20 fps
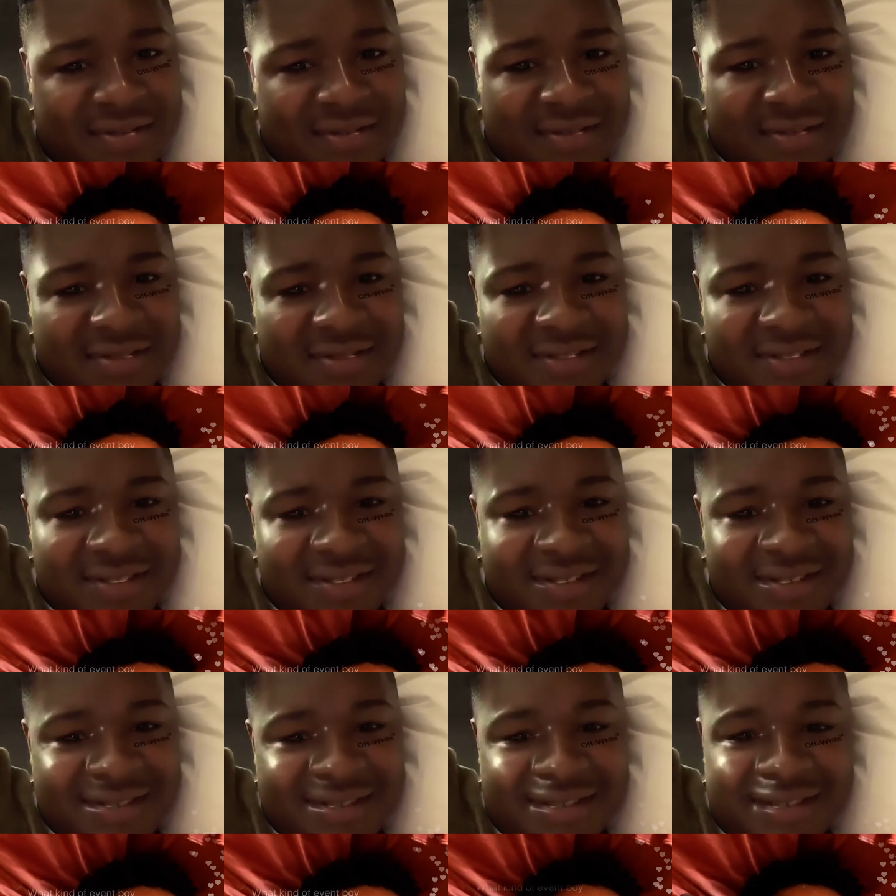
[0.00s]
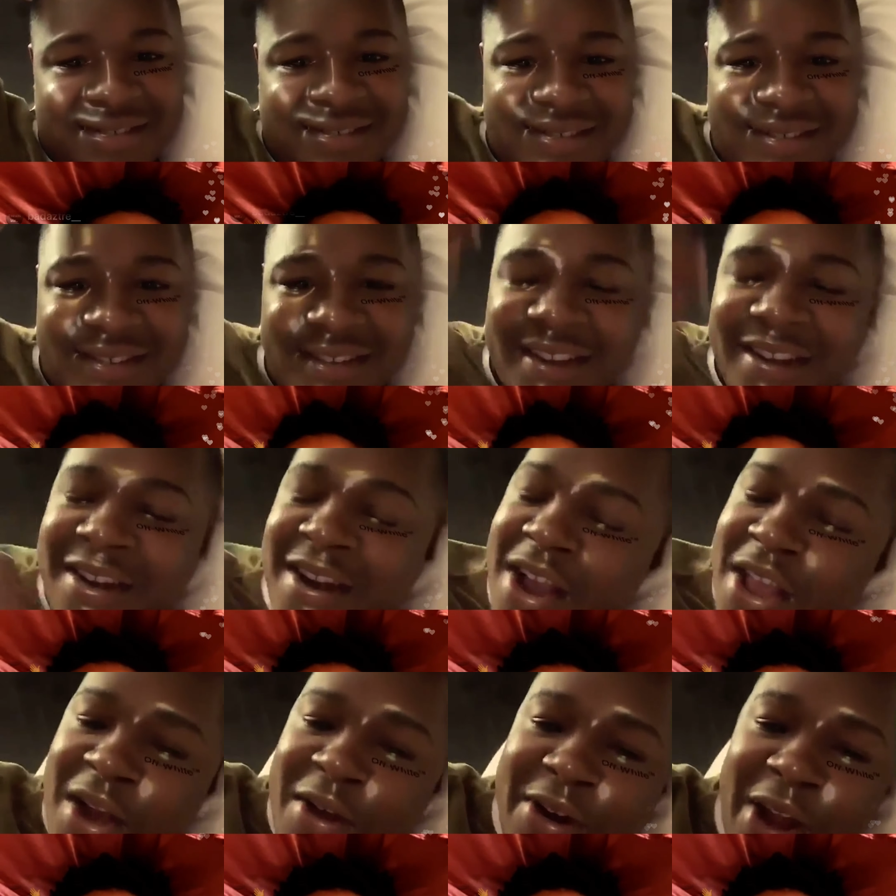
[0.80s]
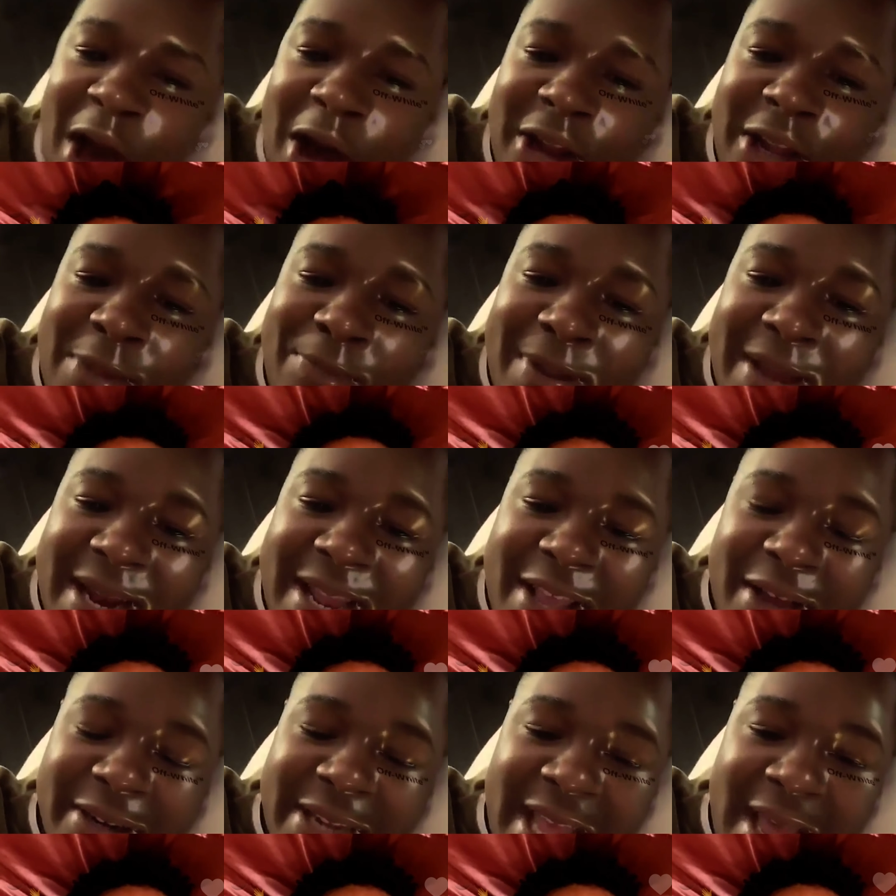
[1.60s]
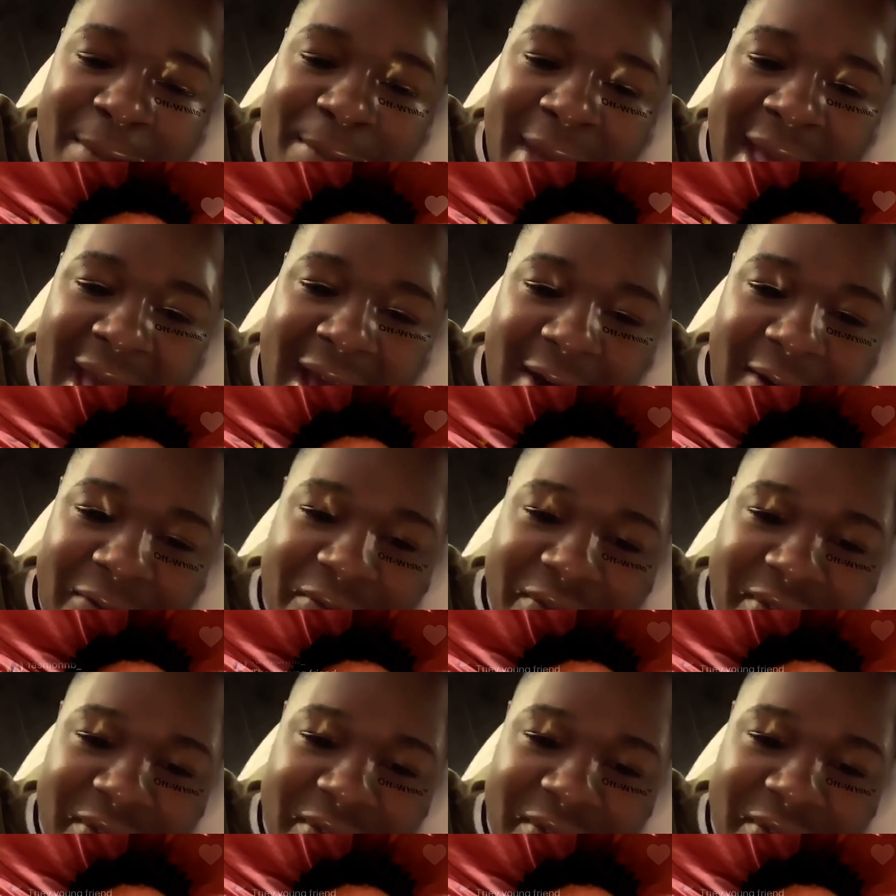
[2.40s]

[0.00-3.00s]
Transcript: Hey. Girl, you know a little big in your damn mouth.